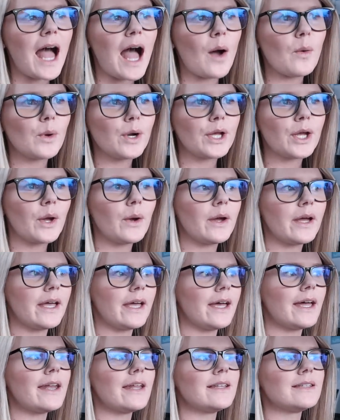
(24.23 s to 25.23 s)
I wanna go
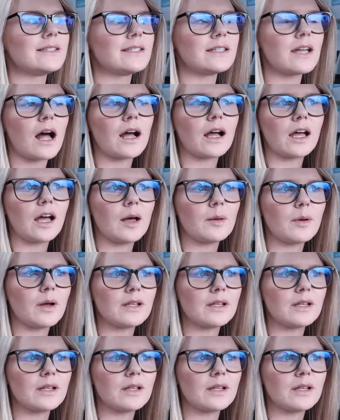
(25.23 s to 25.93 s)
ahead and stock up